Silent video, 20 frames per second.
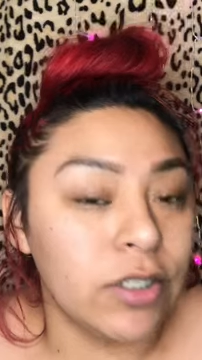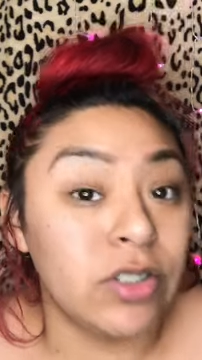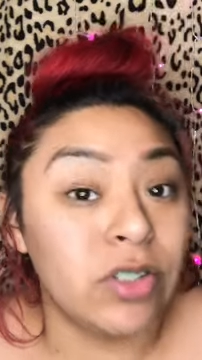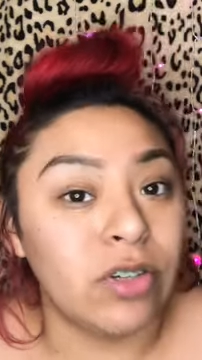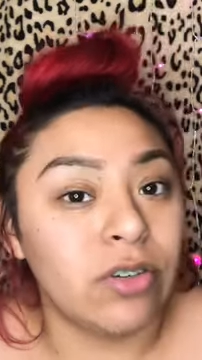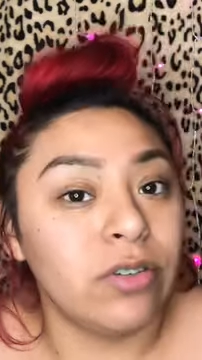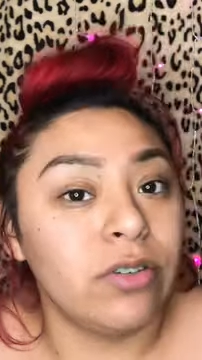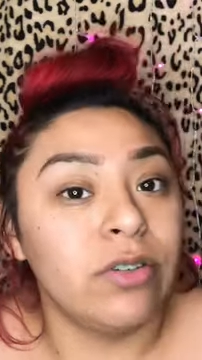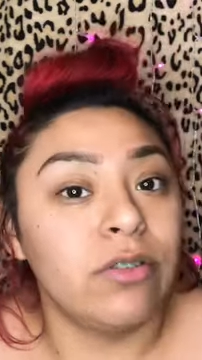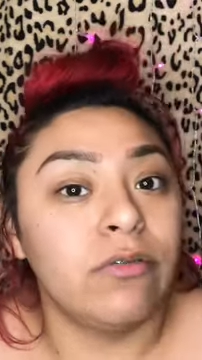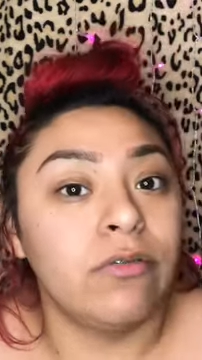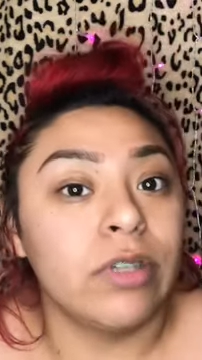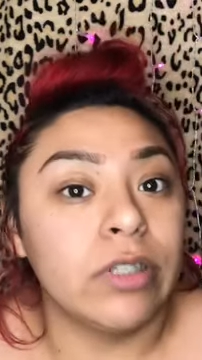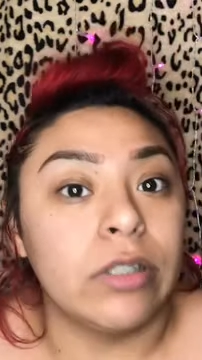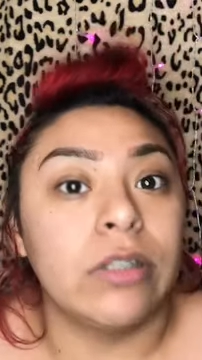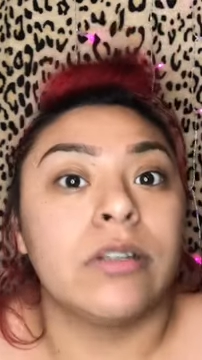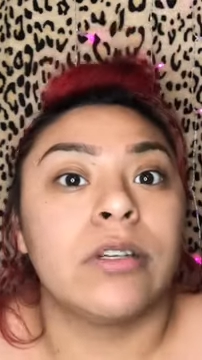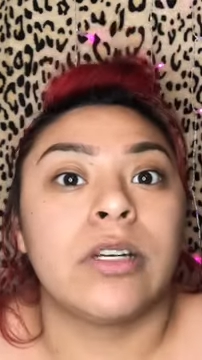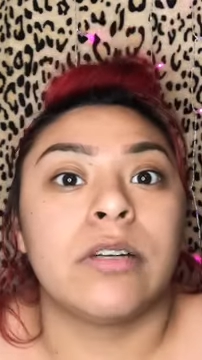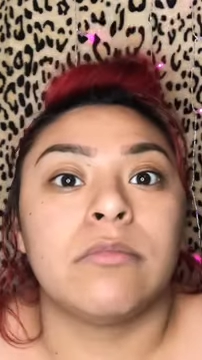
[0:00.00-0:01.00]
don't know what
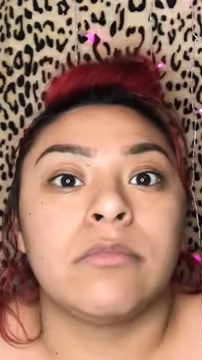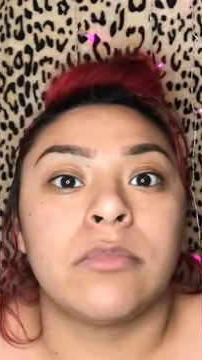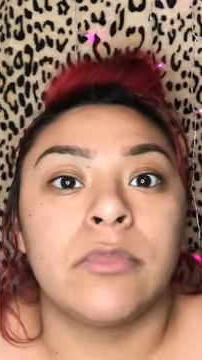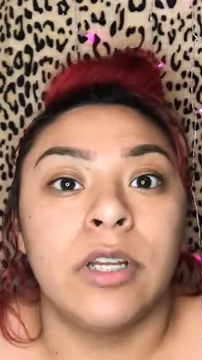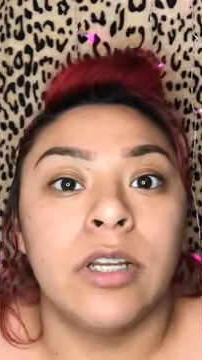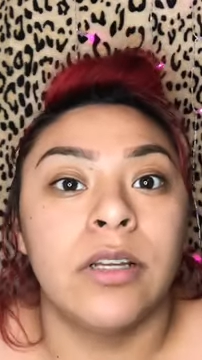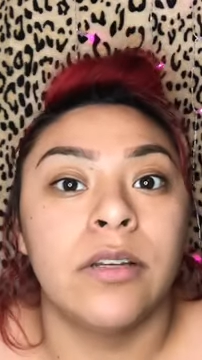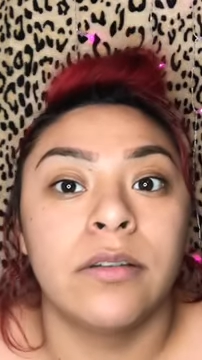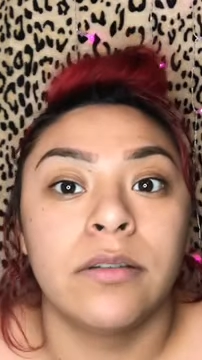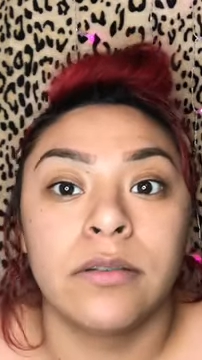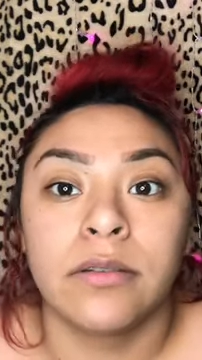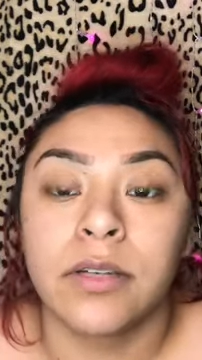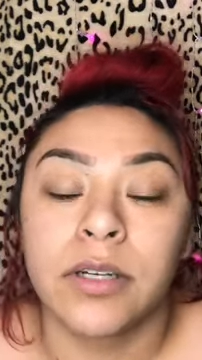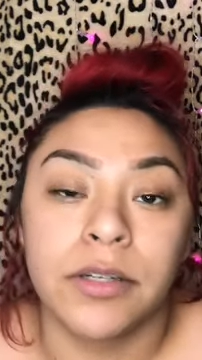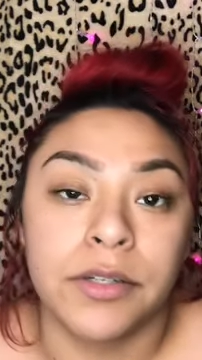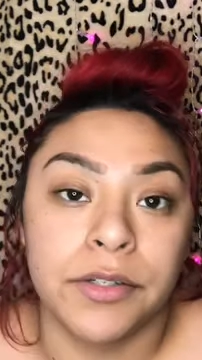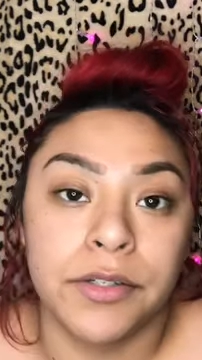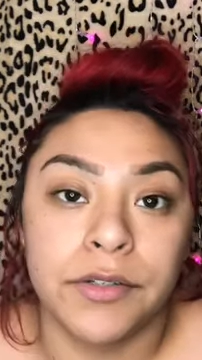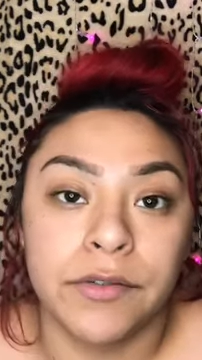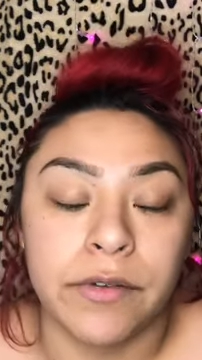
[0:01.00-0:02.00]
look I'm
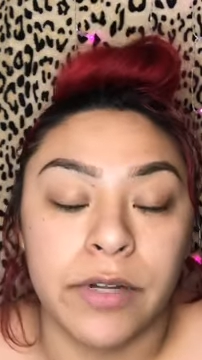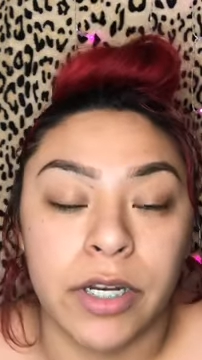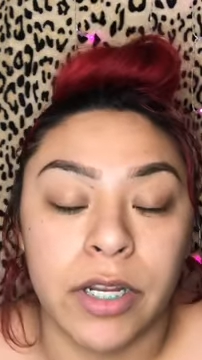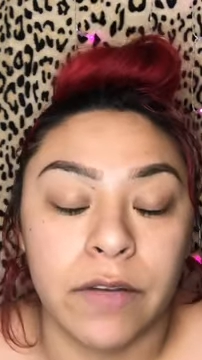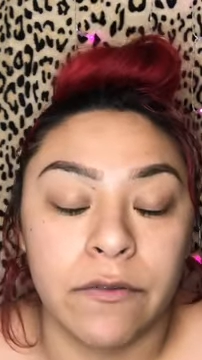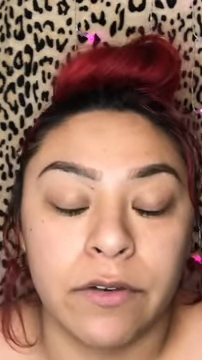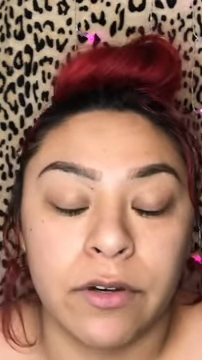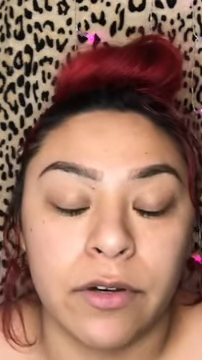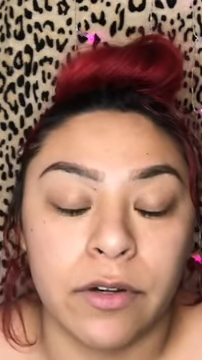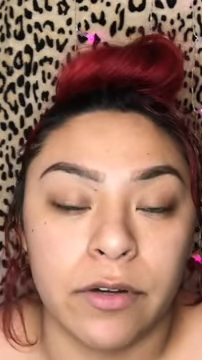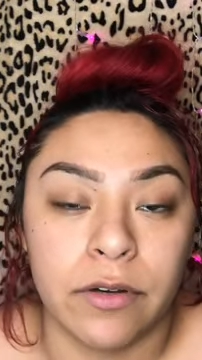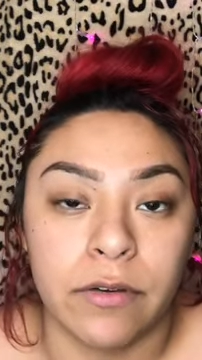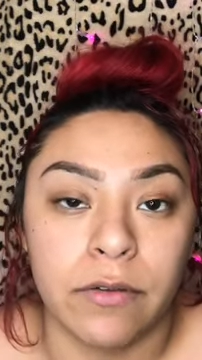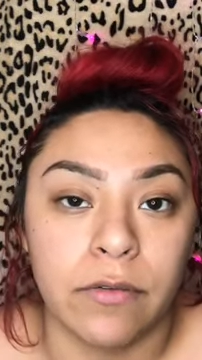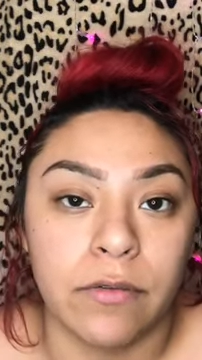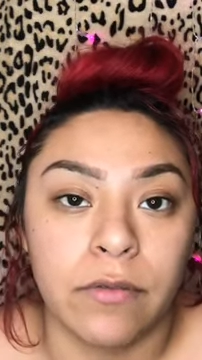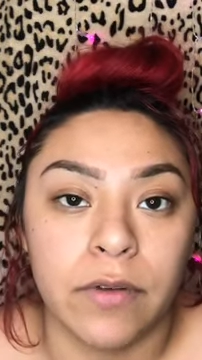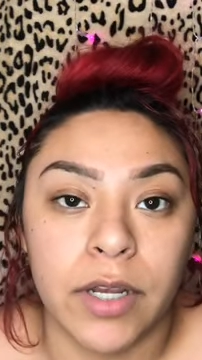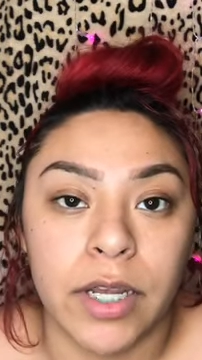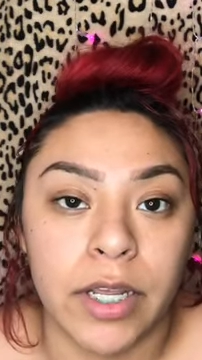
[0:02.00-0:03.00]
gonna do I never
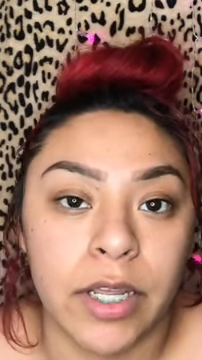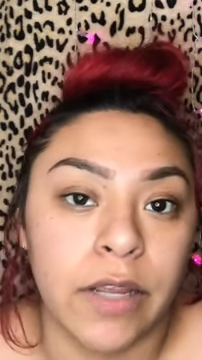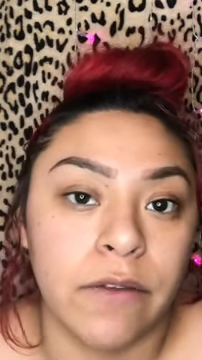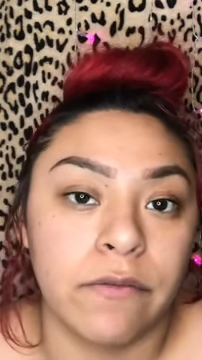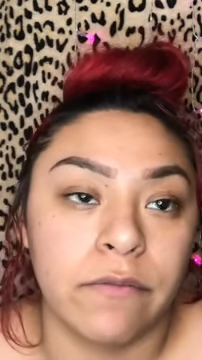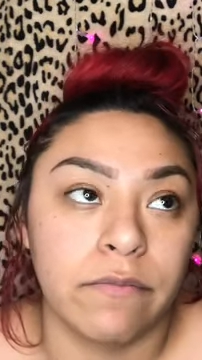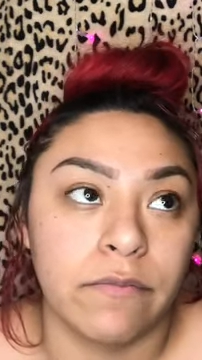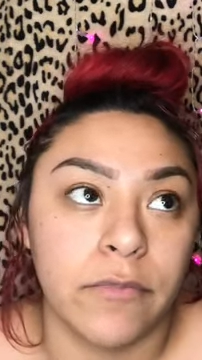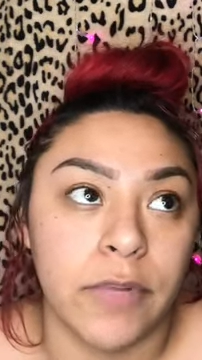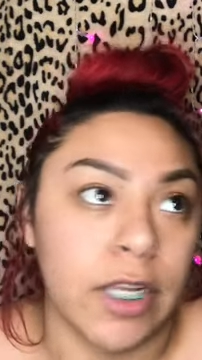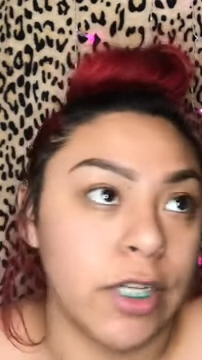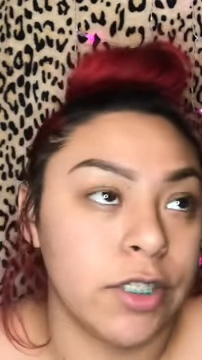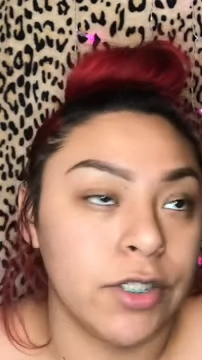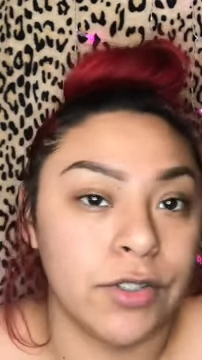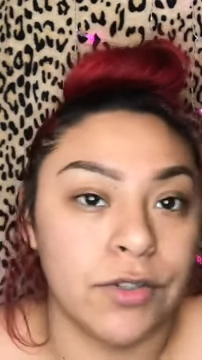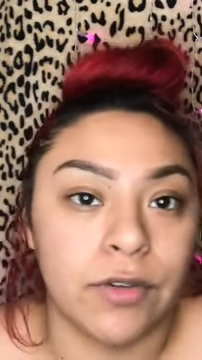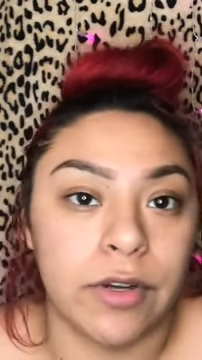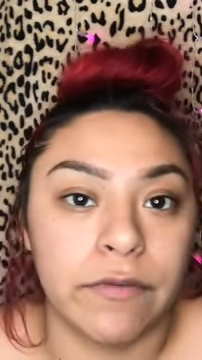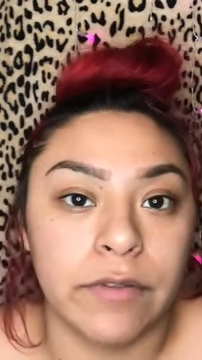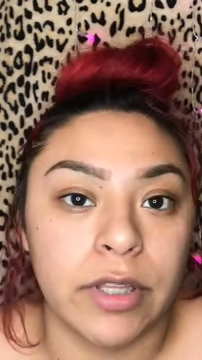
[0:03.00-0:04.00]
know I I
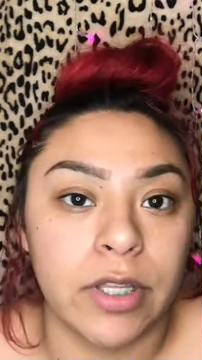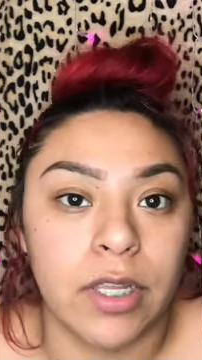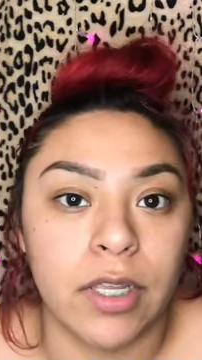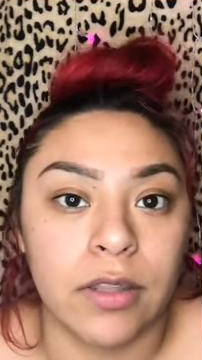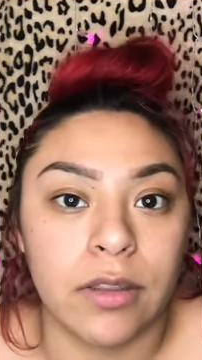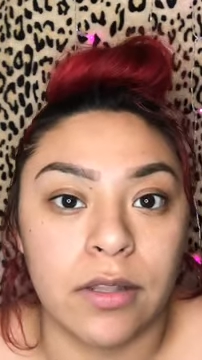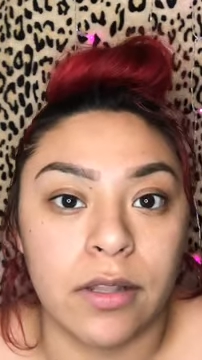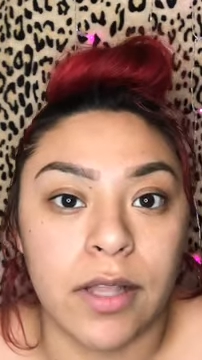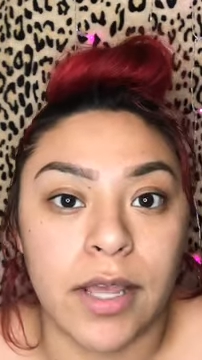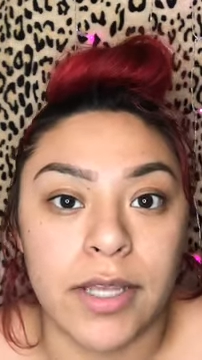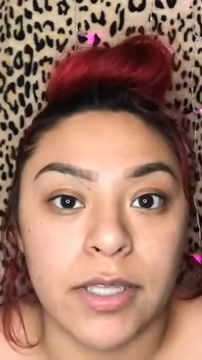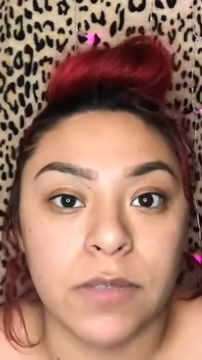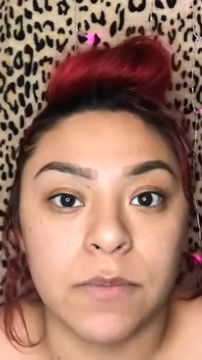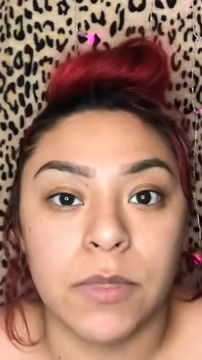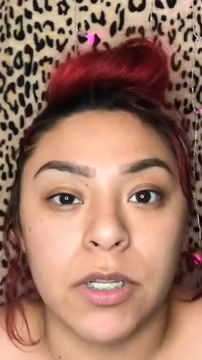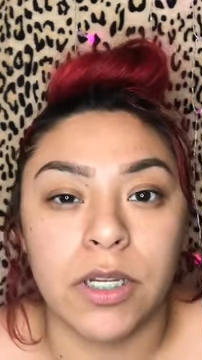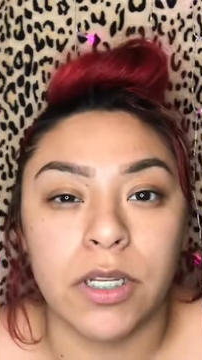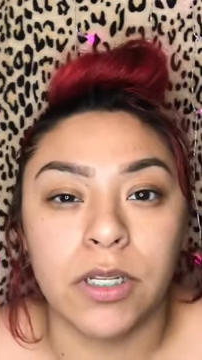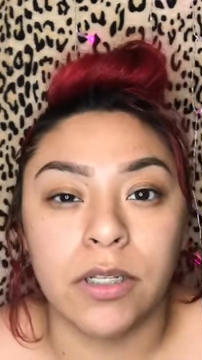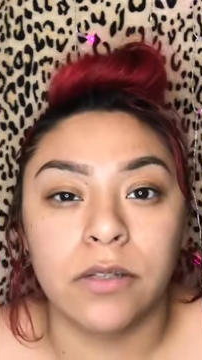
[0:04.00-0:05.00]
just do everything at the last
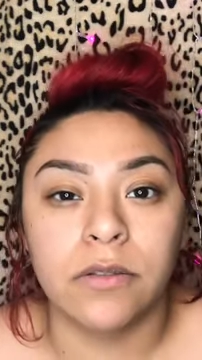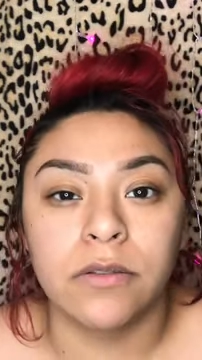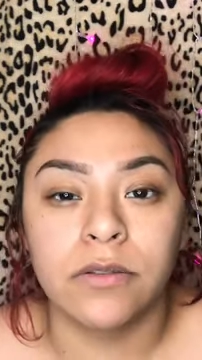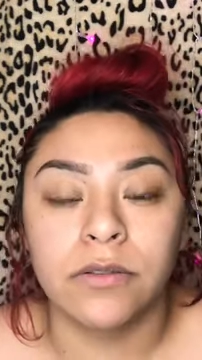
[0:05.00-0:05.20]
minute